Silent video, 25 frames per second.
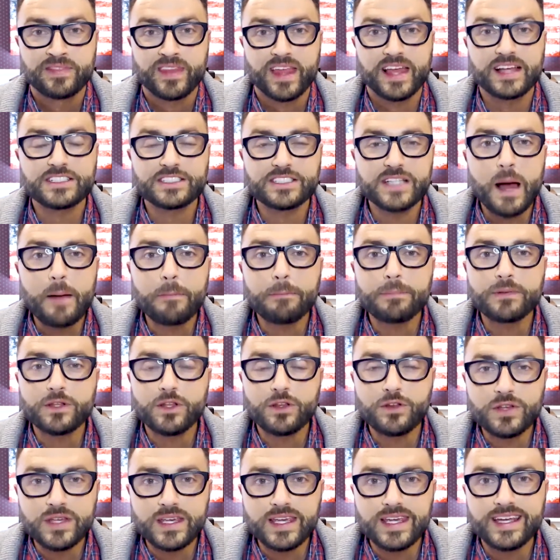And stop
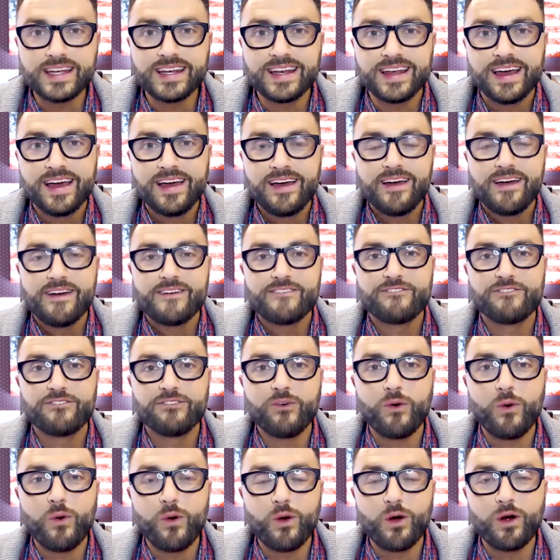looking
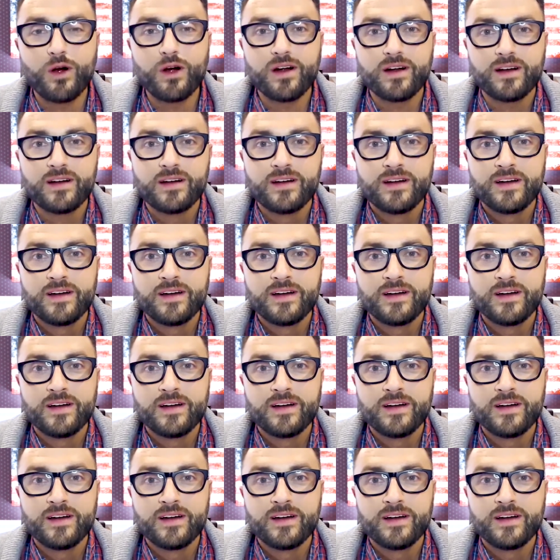for